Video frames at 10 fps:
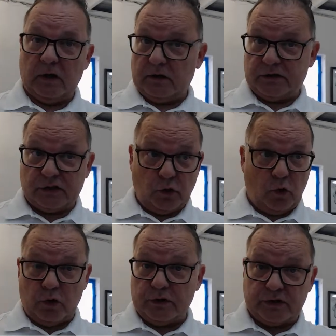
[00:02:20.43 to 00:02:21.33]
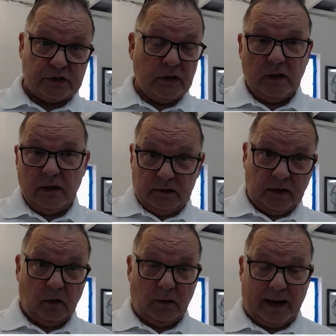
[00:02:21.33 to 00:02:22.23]
source,
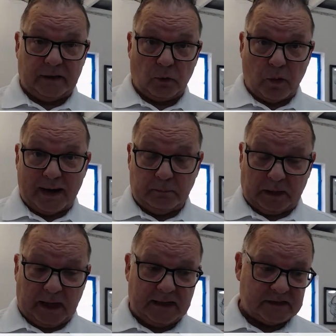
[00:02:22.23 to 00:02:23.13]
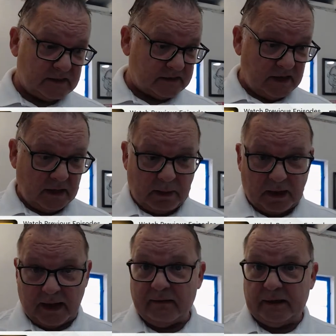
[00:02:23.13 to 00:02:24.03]
at the right place. It's not
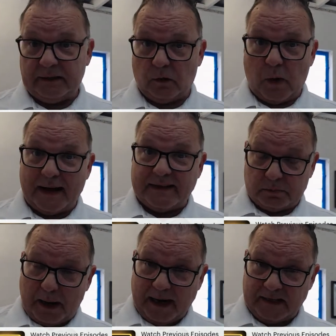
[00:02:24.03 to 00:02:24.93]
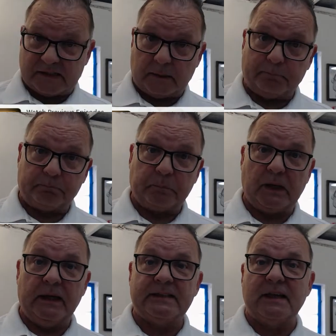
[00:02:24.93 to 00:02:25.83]
about having the right space.
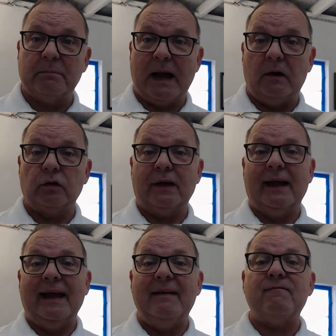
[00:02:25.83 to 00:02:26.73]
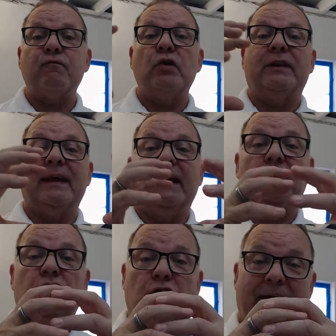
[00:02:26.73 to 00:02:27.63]
It's about
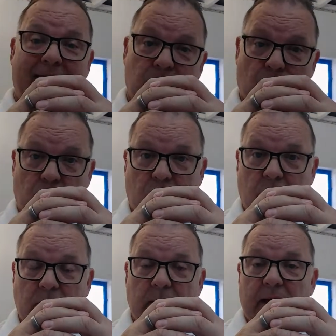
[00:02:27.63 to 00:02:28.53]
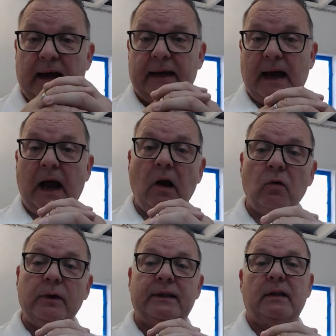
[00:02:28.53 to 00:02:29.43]
everything together, and
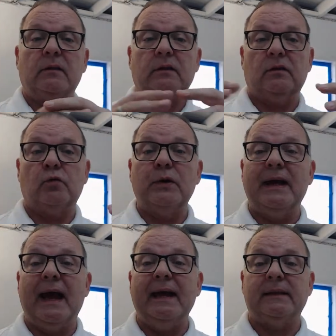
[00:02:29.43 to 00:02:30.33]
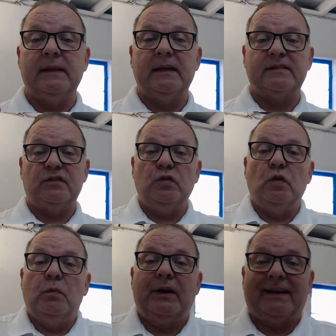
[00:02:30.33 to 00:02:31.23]
how it create this
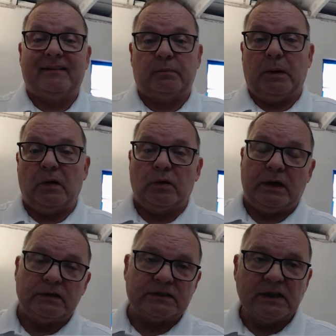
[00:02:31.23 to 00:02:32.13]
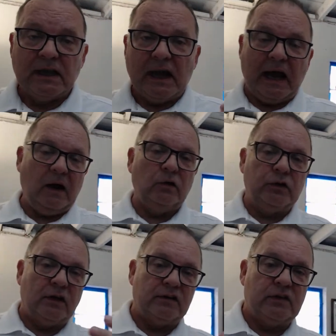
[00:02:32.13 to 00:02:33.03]
human experience. How
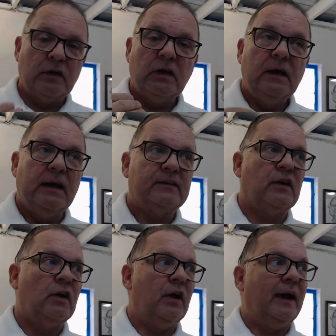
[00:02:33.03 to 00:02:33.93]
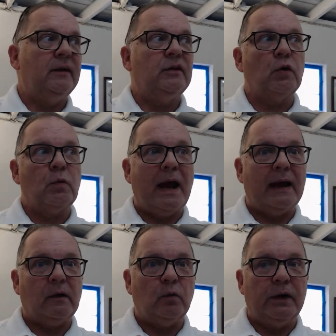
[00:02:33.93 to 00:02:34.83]
does it's going to
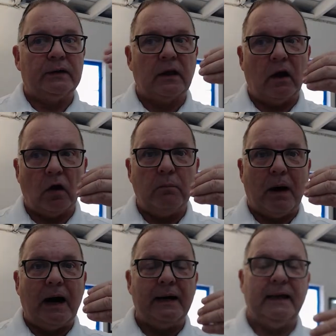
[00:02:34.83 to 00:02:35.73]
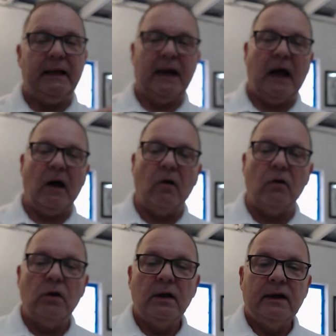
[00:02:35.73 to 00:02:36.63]
interact with our body?
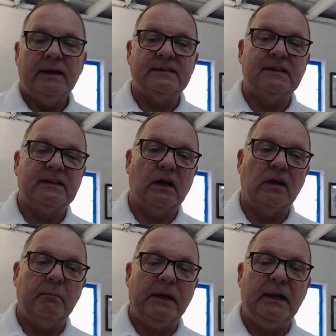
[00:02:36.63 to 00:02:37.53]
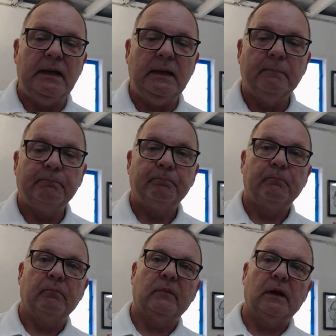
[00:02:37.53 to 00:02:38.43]
How is it going to be?
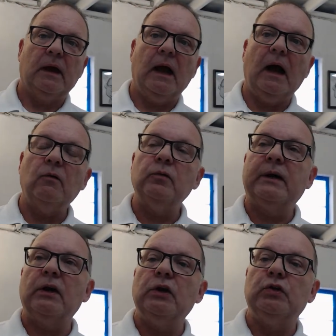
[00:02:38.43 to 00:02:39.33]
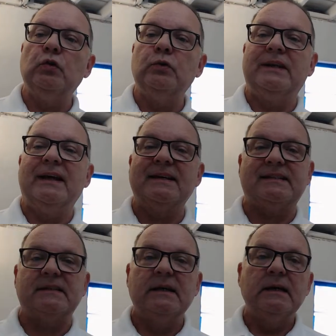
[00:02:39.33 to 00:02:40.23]
How are we going to do this